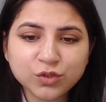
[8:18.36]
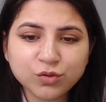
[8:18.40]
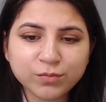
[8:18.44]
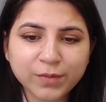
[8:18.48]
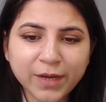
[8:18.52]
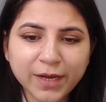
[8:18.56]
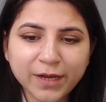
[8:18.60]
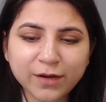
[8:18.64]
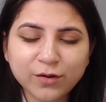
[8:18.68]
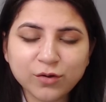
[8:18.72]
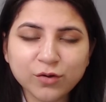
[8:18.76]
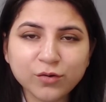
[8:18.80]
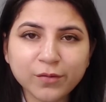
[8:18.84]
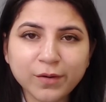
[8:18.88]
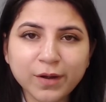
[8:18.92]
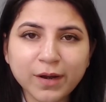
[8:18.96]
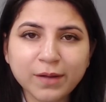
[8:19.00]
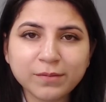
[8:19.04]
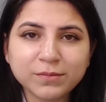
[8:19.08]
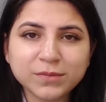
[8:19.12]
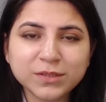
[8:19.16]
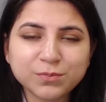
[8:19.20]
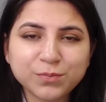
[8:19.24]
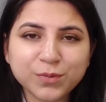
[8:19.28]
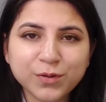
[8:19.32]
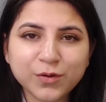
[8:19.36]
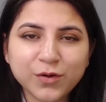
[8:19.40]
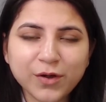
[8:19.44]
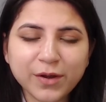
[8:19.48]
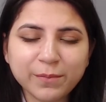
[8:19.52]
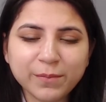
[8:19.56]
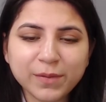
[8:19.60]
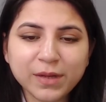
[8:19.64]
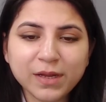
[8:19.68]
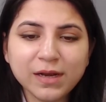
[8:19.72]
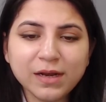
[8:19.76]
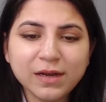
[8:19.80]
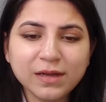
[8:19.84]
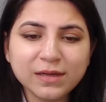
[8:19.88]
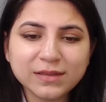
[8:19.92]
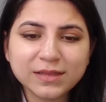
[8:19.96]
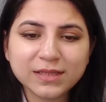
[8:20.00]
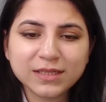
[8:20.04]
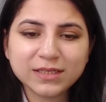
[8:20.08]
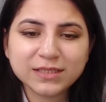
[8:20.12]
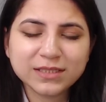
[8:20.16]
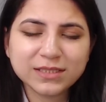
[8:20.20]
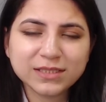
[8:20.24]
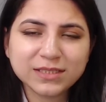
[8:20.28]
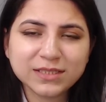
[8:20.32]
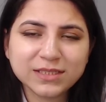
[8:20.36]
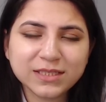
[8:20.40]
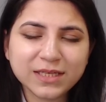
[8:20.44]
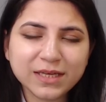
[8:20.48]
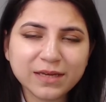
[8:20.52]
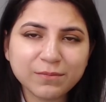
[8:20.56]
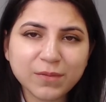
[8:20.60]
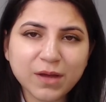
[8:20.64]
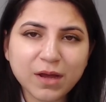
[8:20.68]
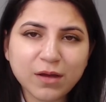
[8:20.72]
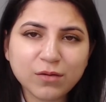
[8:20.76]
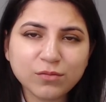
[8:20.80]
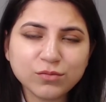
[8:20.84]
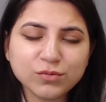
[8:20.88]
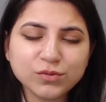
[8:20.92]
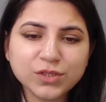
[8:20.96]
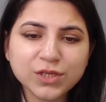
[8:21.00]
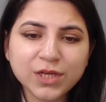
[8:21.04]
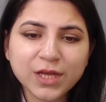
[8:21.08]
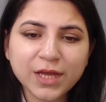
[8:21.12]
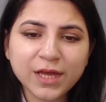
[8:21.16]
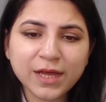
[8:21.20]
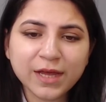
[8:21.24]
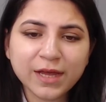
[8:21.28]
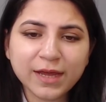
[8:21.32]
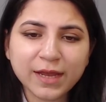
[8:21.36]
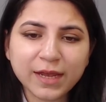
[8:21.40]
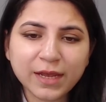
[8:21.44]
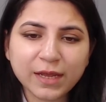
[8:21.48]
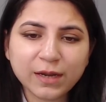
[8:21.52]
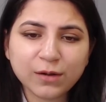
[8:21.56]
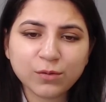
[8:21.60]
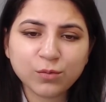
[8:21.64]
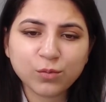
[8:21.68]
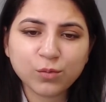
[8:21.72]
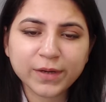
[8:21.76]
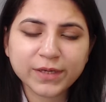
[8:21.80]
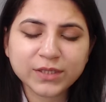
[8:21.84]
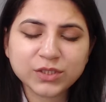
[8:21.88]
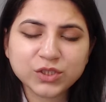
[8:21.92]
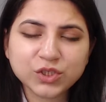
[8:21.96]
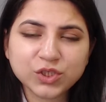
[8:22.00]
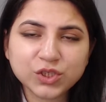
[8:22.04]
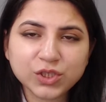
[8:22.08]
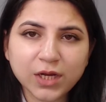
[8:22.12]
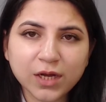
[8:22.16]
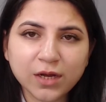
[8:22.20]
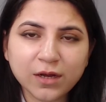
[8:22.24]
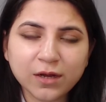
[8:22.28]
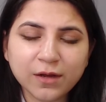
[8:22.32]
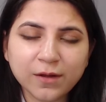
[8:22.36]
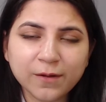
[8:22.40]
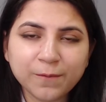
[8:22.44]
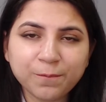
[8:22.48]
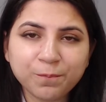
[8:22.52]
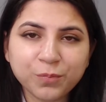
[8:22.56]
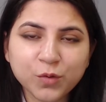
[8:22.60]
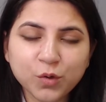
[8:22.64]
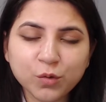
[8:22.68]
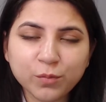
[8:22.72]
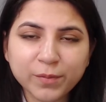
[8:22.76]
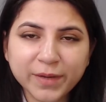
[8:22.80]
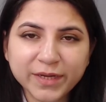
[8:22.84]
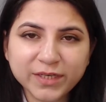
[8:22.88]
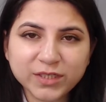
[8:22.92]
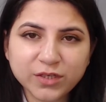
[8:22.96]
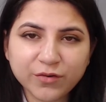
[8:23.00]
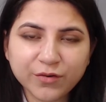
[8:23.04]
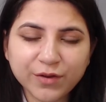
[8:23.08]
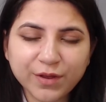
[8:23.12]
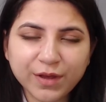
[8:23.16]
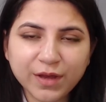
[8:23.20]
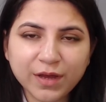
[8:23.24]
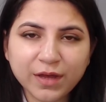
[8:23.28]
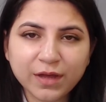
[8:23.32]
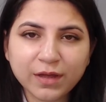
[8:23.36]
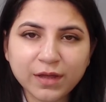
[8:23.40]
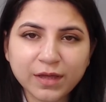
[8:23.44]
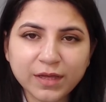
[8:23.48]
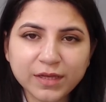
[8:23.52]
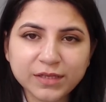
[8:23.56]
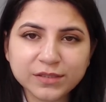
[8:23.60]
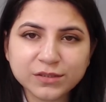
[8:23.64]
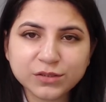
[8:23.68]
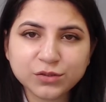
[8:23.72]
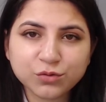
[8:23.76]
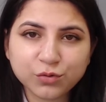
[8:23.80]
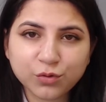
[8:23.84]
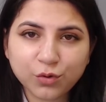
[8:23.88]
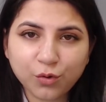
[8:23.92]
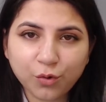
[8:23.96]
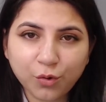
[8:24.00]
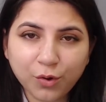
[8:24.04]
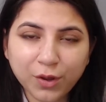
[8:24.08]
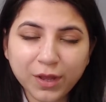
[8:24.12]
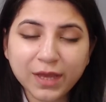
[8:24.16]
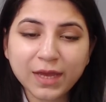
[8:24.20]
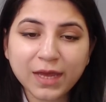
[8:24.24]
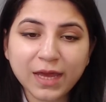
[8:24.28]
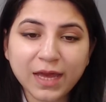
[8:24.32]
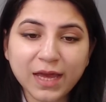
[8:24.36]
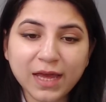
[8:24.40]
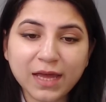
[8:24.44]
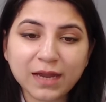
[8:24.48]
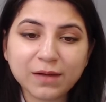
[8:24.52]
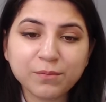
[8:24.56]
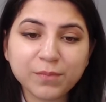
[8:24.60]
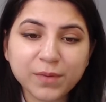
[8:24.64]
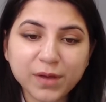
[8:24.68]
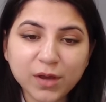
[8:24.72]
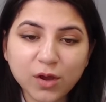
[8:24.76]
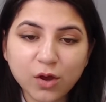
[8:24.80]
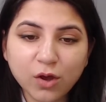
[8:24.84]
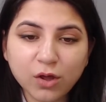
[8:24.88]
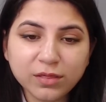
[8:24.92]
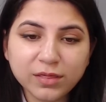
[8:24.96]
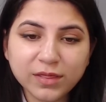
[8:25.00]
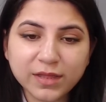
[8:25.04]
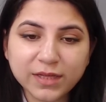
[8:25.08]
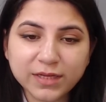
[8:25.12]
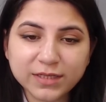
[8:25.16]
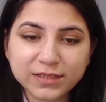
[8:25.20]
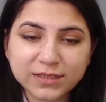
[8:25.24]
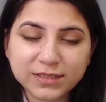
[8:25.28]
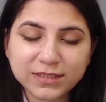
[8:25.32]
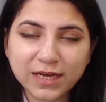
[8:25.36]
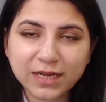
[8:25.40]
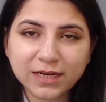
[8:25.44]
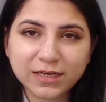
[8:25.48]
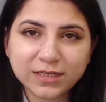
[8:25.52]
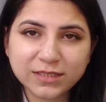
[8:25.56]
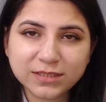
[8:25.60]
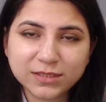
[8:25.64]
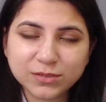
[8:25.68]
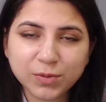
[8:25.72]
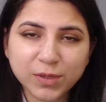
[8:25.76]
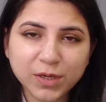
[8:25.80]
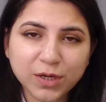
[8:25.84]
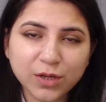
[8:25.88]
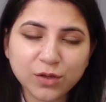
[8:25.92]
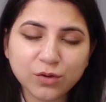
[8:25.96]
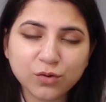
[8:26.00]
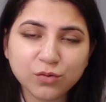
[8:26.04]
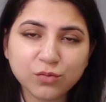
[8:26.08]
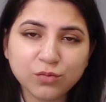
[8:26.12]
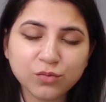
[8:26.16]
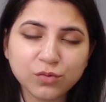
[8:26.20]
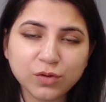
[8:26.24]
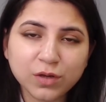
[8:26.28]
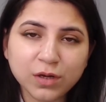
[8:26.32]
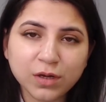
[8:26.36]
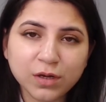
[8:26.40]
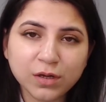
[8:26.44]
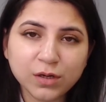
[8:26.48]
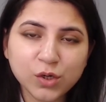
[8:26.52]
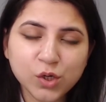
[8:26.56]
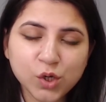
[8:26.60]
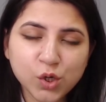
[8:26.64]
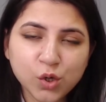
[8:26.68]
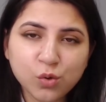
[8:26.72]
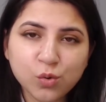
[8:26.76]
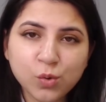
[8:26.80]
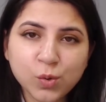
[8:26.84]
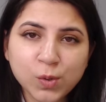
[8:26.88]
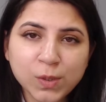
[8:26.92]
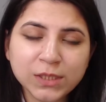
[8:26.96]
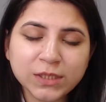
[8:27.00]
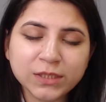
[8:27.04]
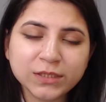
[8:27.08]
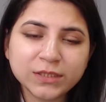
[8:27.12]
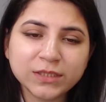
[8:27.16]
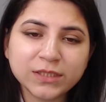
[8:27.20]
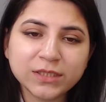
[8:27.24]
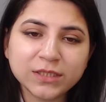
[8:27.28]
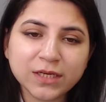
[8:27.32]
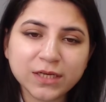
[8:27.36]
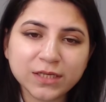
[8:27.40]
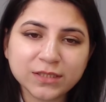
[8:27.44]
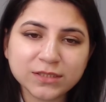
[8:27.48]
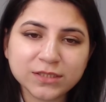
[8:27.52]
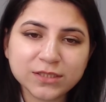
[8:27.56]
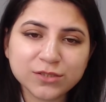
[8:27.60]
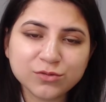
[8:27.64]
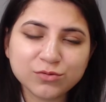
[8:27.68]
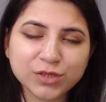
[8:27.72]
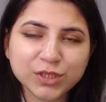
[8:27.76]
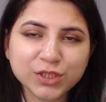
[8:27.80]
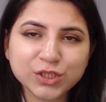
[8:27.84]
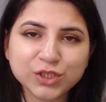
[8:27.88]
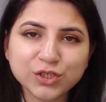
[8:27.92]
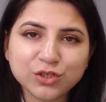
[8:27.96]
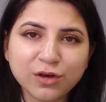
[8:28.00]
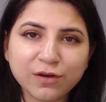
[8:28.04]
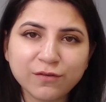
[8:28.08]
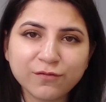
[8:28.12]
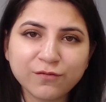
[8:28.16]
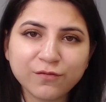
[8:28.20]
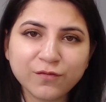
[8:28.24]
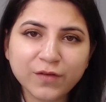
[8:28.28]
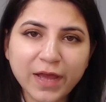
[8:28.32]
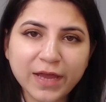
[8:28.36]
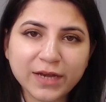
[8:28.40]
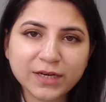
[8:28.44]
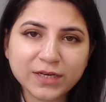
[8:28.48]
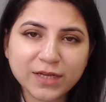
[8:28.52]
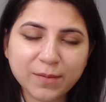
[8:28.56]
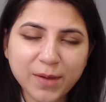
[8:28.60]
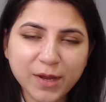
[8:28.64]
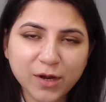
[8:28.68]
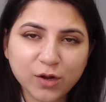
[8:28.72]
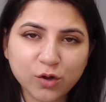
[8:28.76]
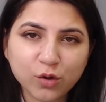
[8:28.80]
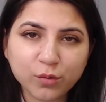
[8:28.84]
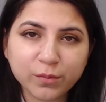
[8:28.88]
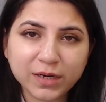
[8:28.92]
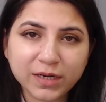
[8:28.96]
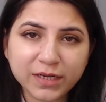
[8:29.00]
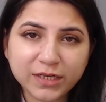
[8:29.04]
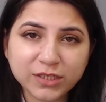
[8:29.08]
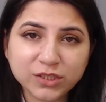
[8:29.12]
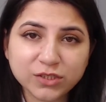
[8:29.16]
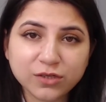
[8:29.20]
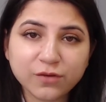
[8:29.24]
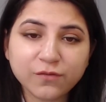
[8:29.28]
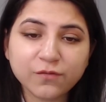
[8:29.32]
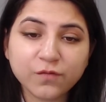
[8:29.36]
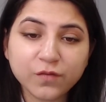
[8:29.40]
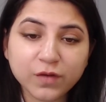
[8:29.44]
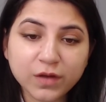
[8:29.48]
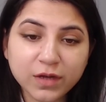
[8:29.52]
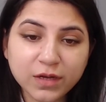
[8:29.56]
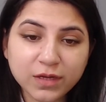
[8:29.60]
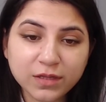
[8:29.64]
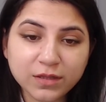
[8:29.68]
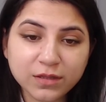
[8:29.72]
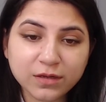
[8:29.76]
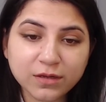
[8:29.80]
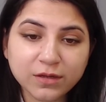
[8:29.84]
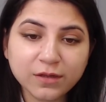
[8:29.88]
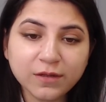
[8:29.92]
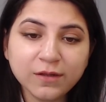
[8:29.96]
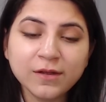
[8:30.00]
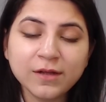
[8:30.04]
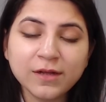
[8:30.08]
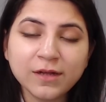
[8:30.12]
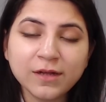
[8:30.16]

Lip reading: micrograms per ml. This is the amount in which no bacteria is growing. And beyond this, that is when you lower the concentration of antimicrobial agent further,